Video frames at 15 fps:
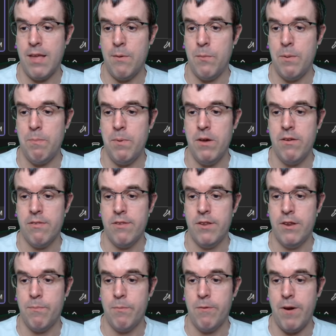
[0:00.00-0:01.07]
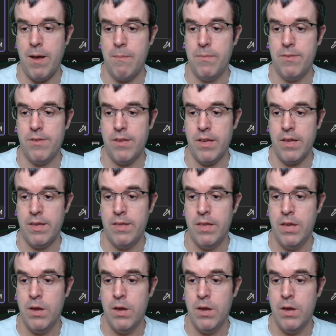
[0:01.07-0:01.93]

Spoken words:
and we pass in a parameter.